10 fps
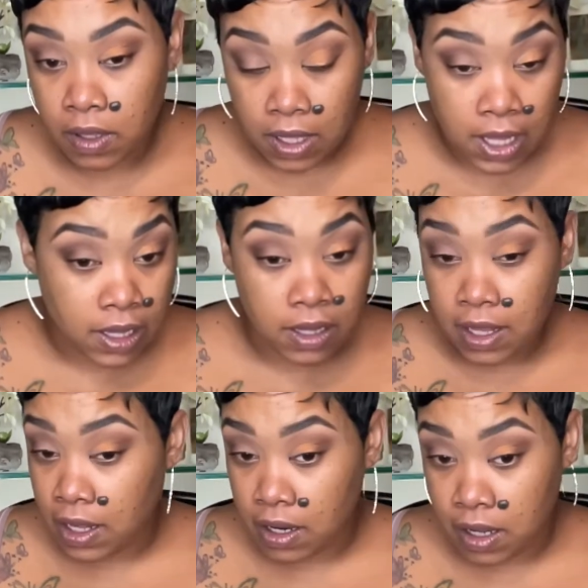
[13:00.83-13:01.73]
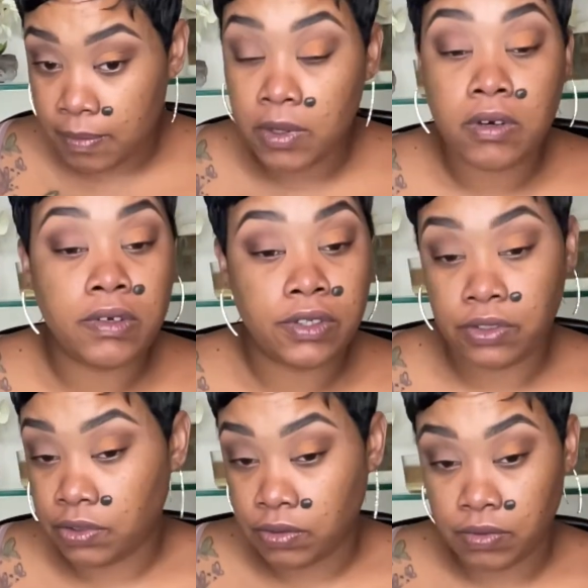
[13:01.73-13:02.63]
And then I'm going
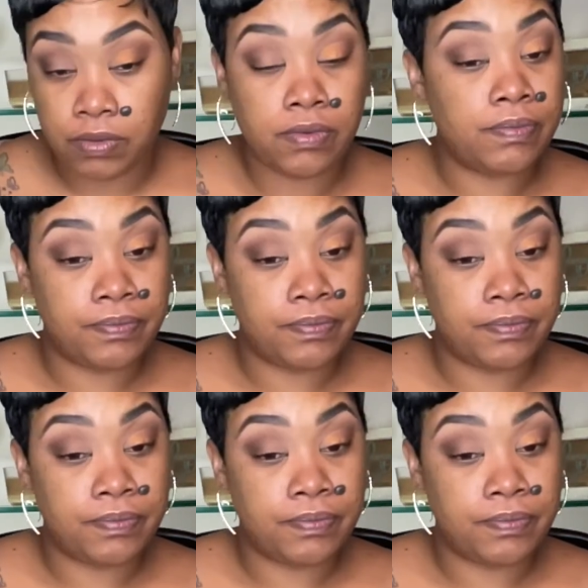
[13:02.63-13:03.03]
to